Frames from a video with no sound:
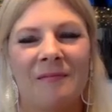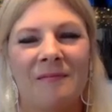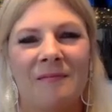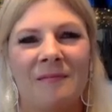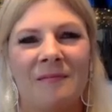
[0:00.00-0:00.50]

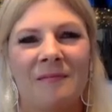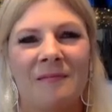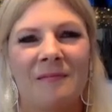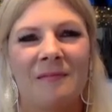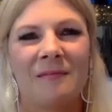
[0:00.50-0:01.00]

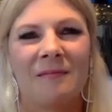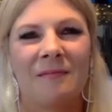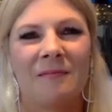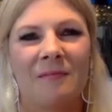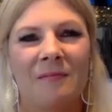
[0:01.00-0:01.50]

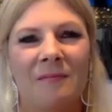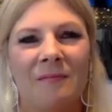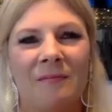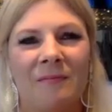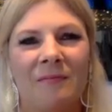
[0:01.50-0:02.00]

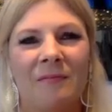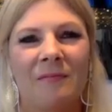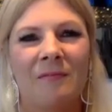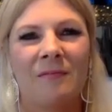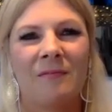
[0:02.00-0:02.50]

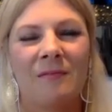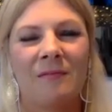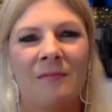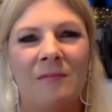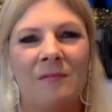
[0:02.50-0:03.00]

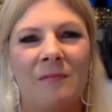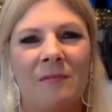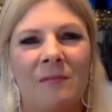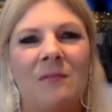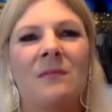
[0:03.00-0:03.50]

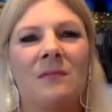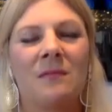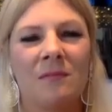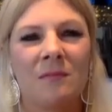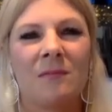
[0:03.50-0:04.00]

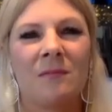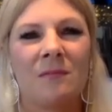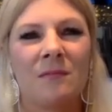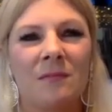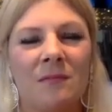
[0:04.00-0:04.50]
No words are spoken by the person on screen.